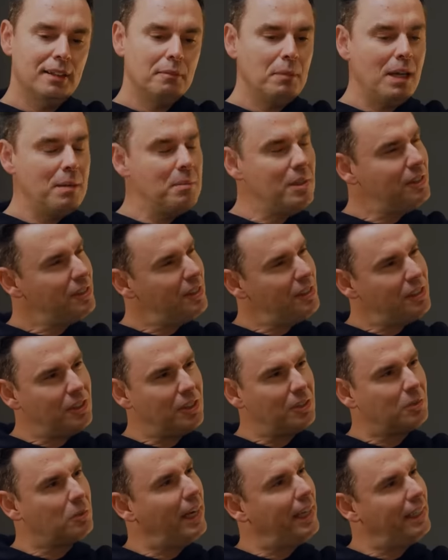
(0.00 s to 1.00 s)
maybe this
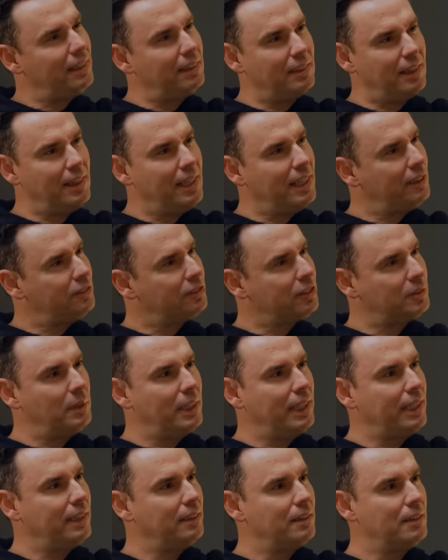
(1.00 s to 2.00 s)
isn't the right thing for
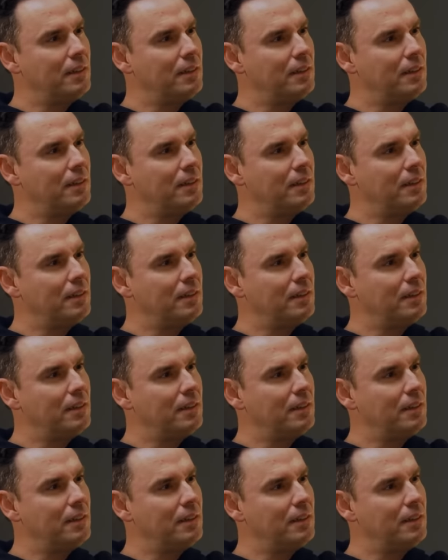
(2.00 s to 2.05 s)
me.